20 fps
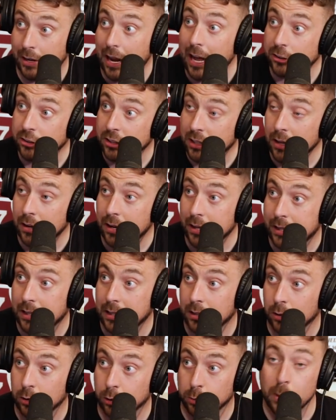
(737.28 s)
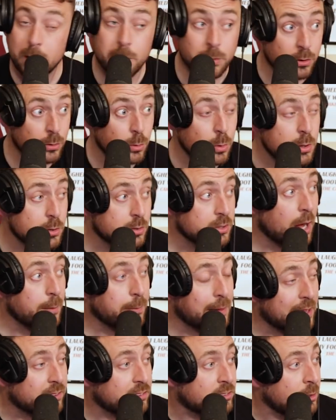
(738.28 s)
yeah, did actually get like, because we were
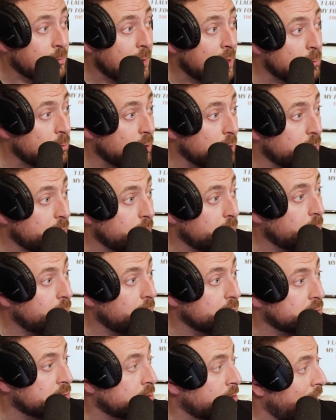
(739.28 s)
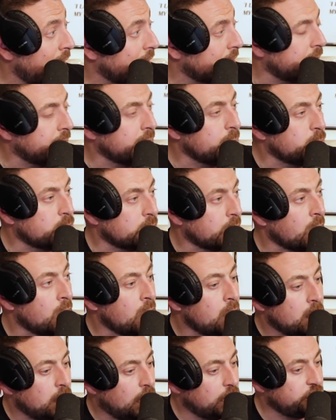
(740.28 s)
stopped asking your man, we're like, oh, what's the crack? And he was like,
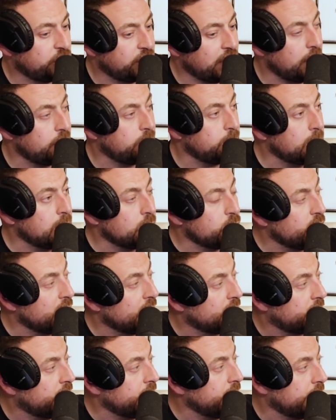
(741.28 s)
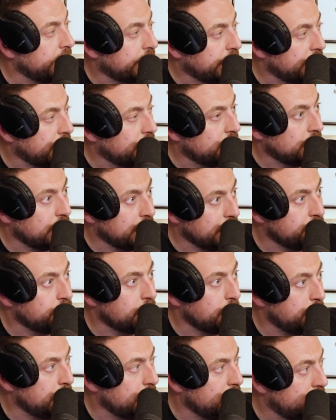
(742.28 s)
I'll shave him in real tight, like, and then leave
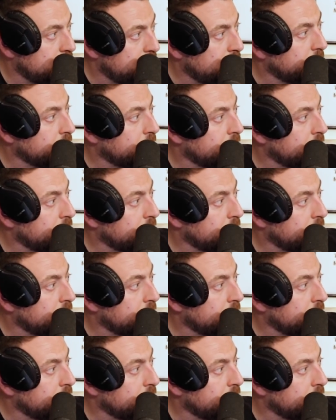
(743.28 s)
him a bit